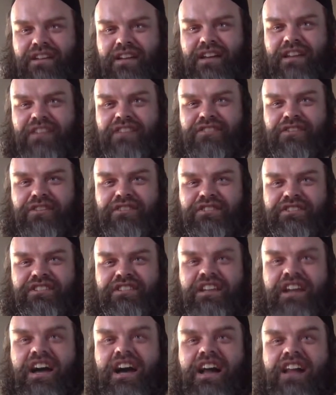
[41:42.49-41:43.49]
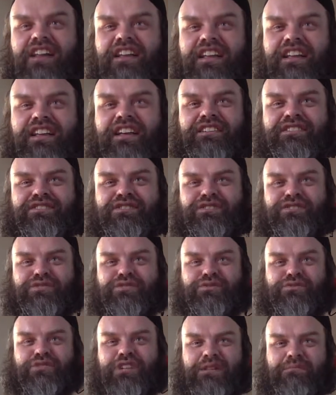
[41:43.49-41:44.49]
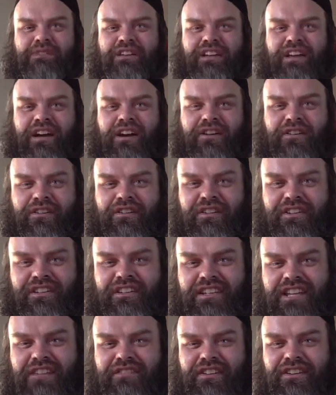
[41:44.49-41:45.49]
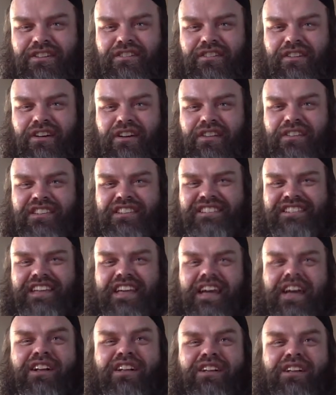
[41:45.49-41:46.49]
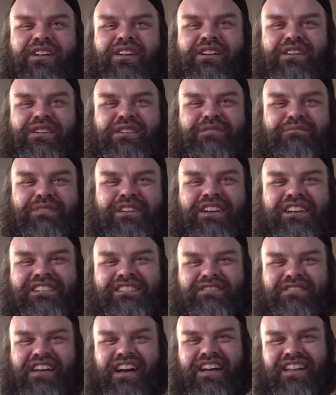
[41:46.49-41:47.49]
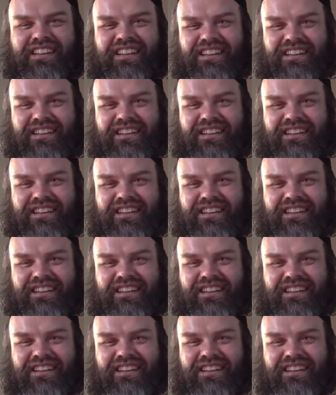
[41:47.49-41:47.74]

And he starts yelling and screaming at her and giving her all this hell because of that.